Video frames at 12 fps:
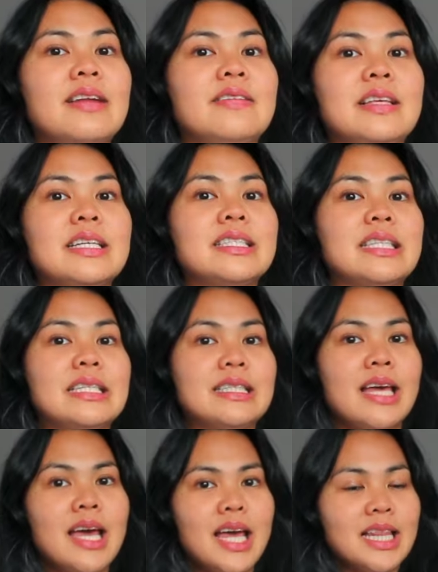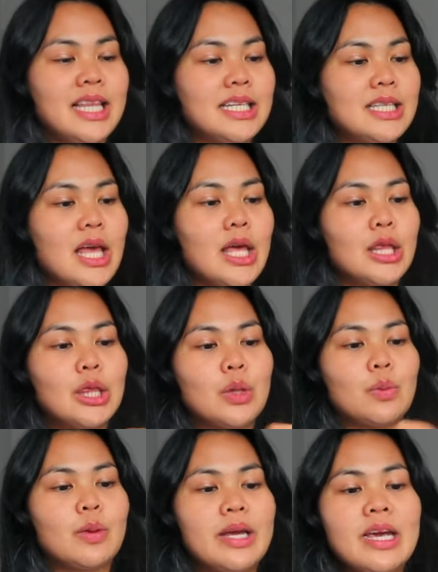of this is there's
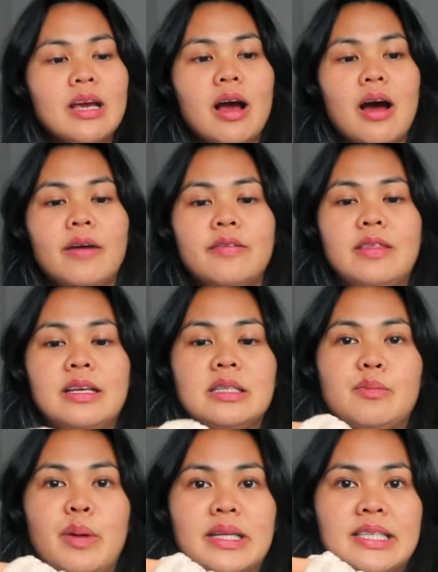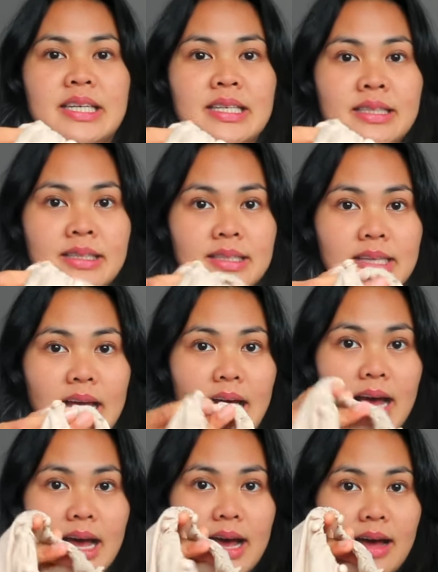three of these buttons
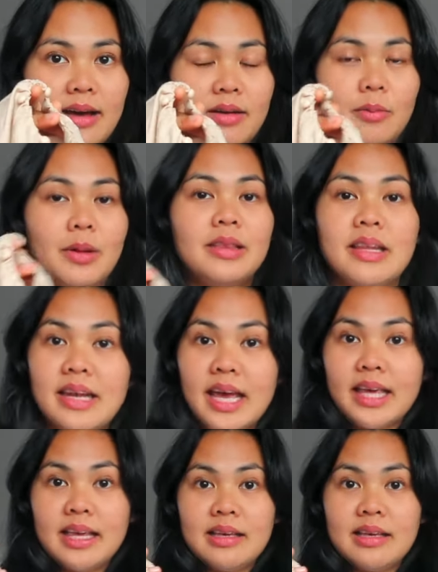where the neck